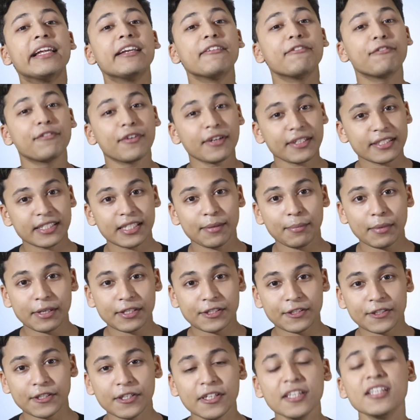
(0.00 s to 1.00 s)
in first
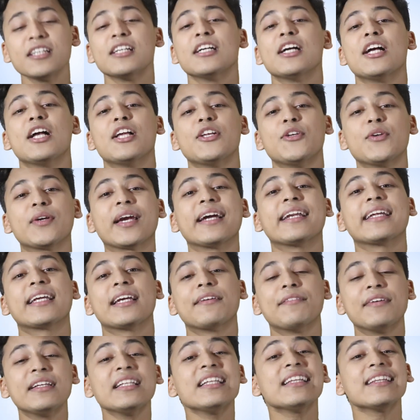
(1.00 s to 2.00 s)
semester, you can
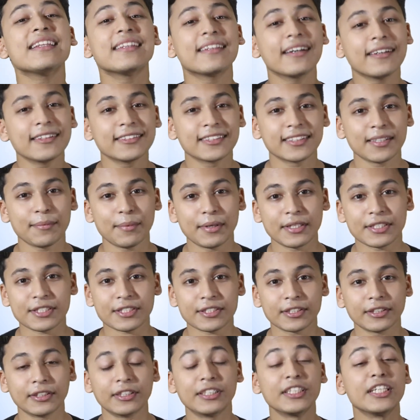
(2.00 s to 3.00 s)
give in third
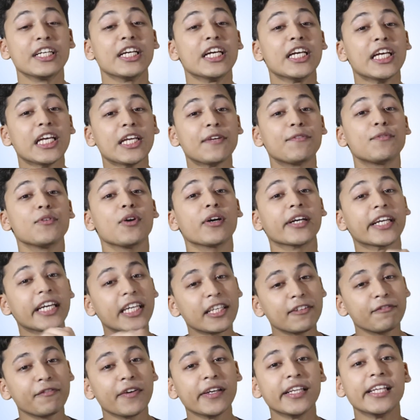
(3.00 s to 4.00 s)
semester. If you
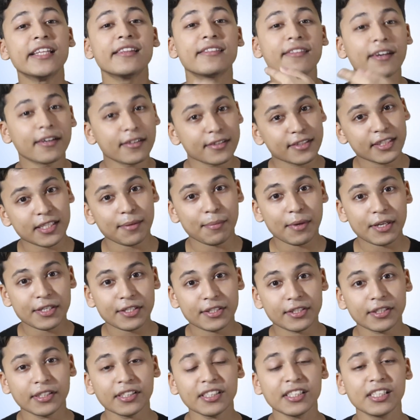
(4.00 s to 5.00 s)
again fail in third
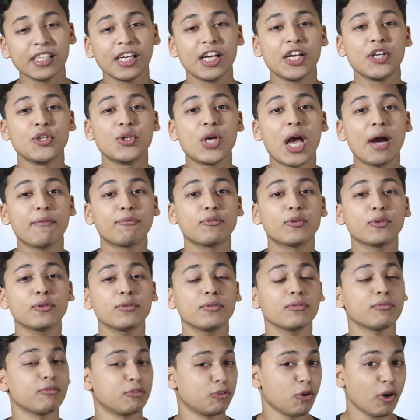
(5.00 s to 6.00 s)
semester, you have
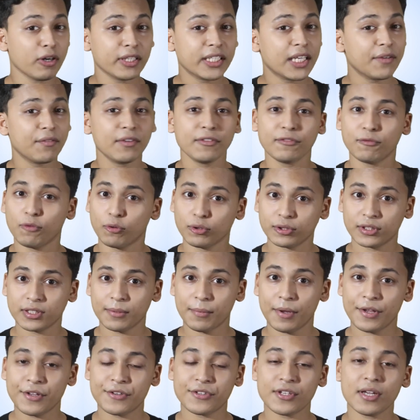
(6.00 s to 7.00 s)
to not give in fourth
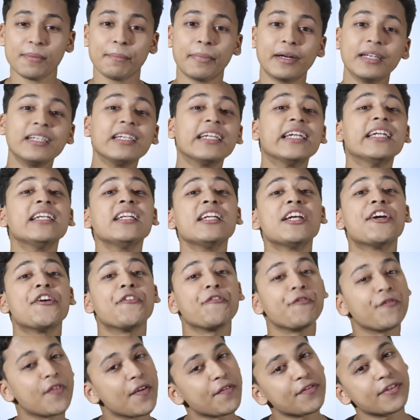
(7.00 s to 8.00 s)
semester but in
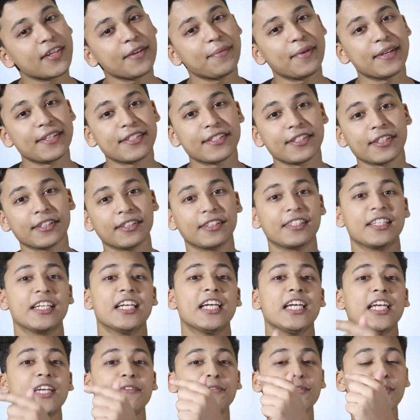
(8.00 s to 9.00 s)
fifth semester.
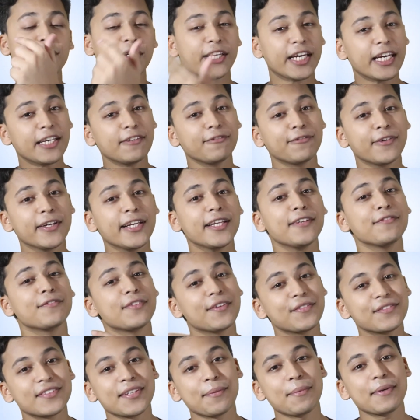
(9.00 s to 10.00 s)
If you again fail in
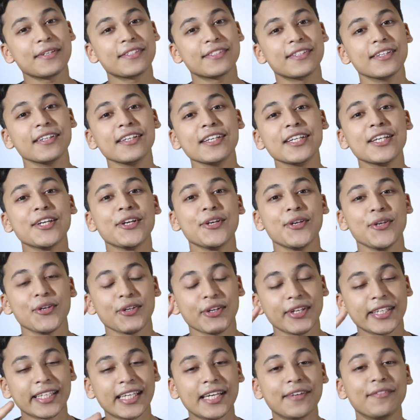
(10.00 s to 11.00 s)
fifth semester,
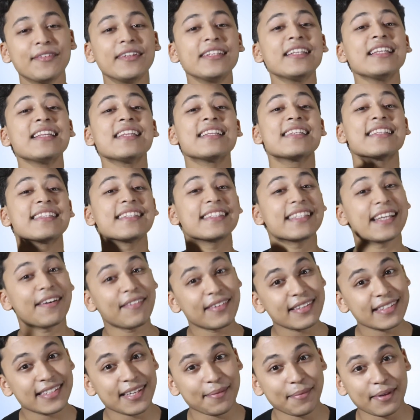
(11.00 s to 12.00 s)
you can give in
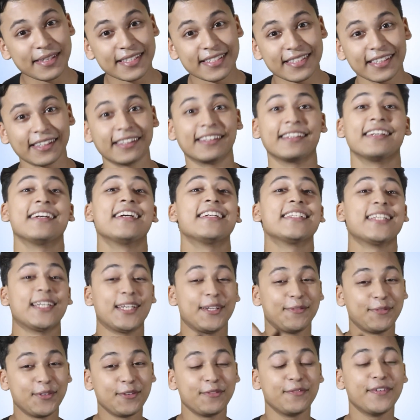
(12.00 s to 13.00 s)
seventh semester.
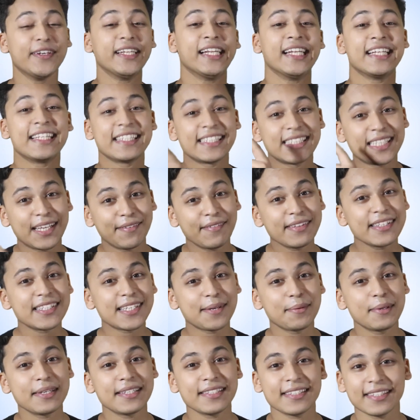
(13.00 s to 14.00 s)
Now if you fail in seventh
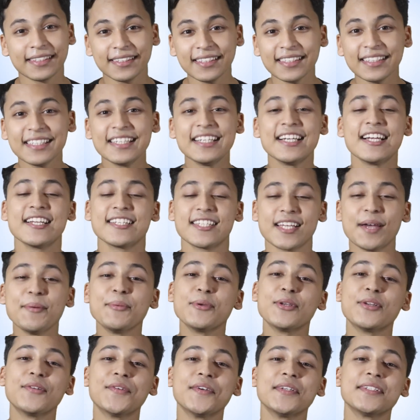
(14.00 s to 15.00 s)
semester,
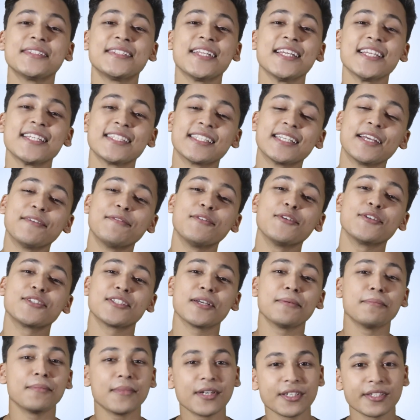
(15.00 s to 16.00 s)
some universities give you
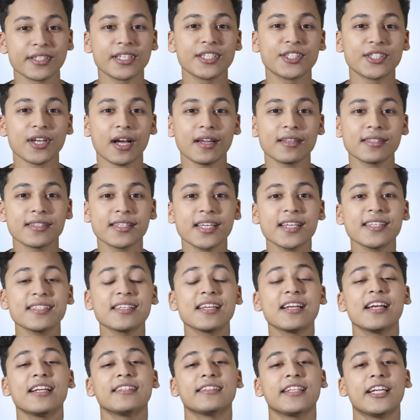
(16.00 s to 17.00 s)
some mercy chances
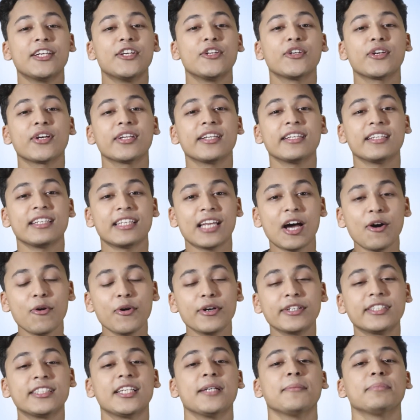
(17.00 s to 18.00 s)
that you can now
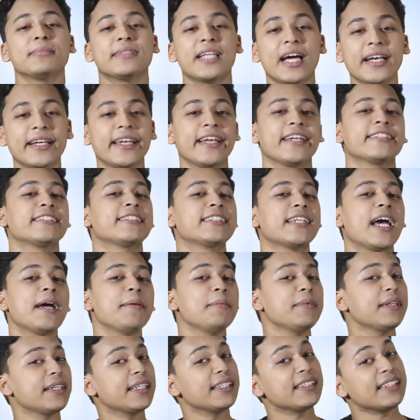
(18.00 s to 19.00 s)
attempt that
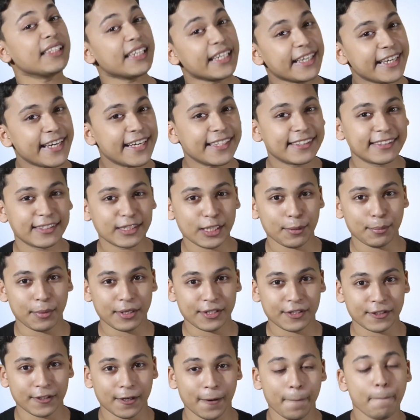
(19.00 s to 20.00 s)
exam in eighth
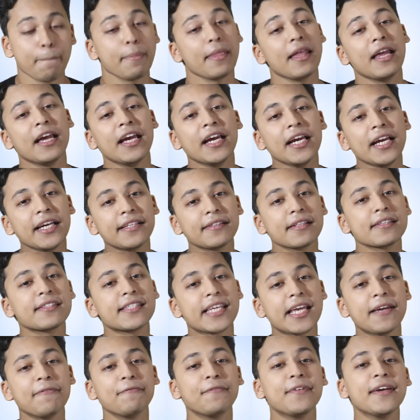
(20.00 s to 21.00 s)
semester. In the
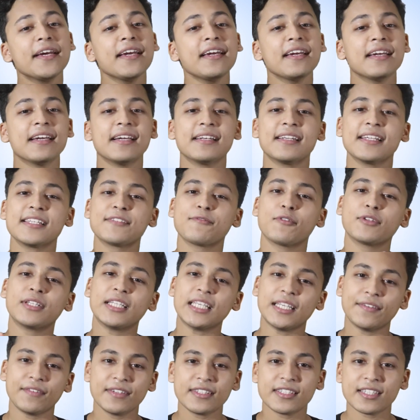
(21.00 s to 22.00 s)
same way, it is for
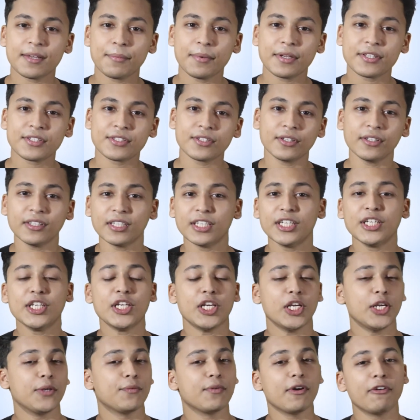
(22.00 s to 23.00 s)
the even semester.
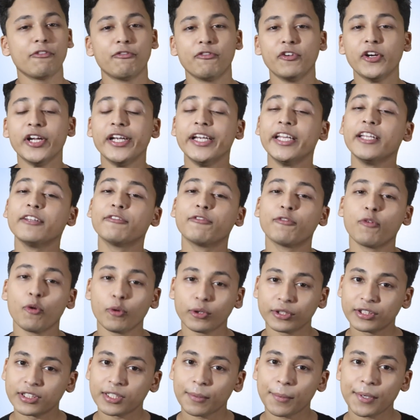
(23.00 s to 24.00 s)
If you have failed in
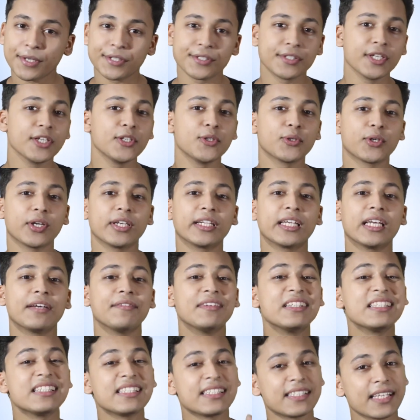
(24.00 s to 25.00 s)
fourth semester, you can
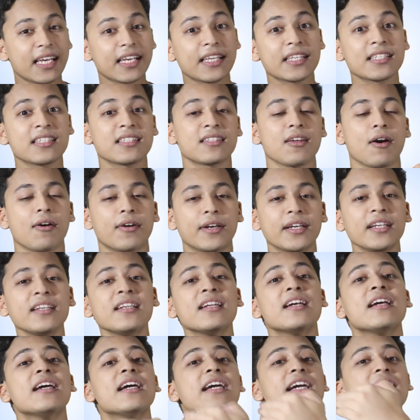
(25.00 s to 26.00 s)
give in sixth or
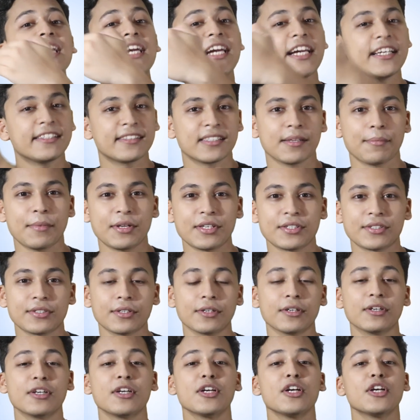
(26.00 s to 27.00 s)
in eighth
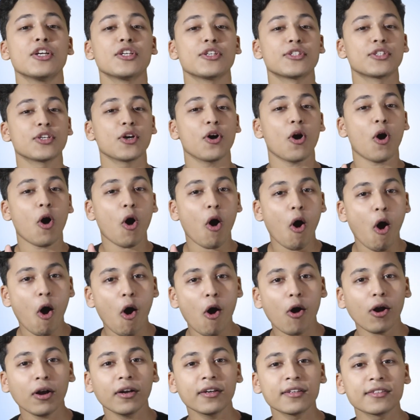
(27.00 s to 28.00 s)
semester. So
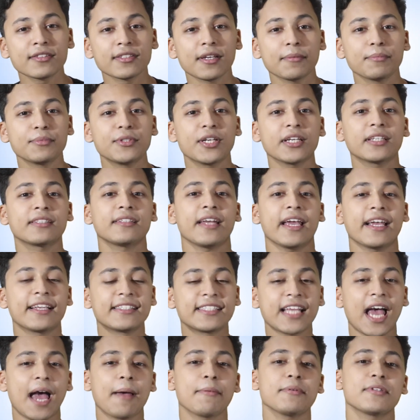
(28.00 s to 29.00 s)
odd subject
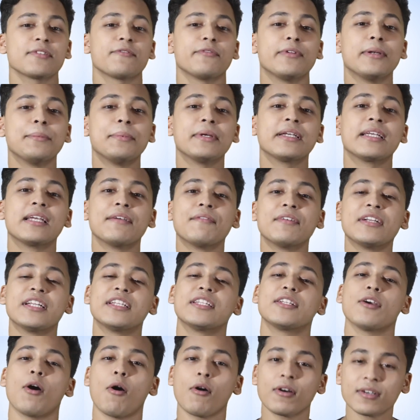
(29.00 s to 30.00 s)
exams will be given
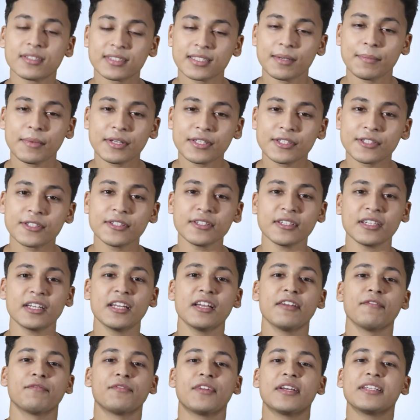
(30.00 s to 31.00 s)
in the odd semester,
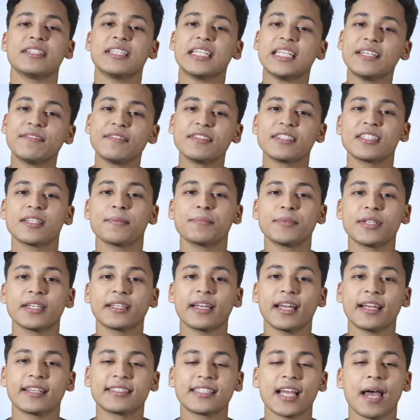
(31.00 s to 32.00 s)
whereas even
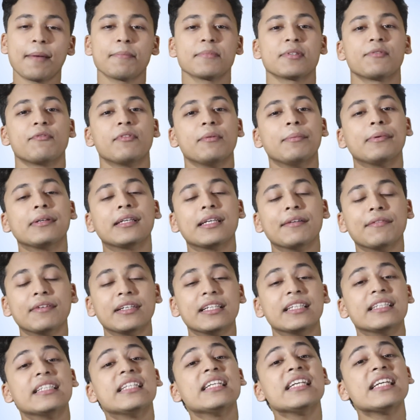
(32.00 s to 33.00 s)
subject exams will be
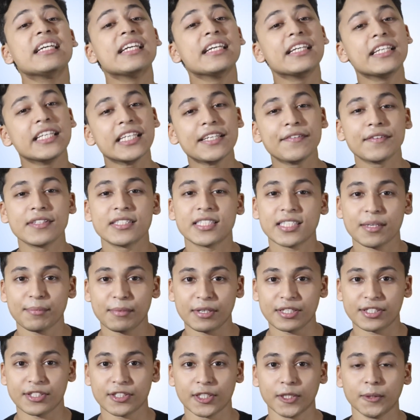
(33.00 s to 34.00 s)
given in the even
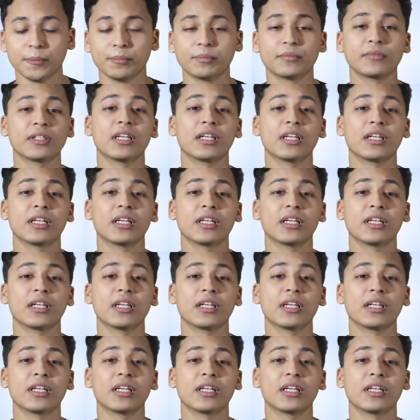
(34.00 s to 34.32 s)
semester.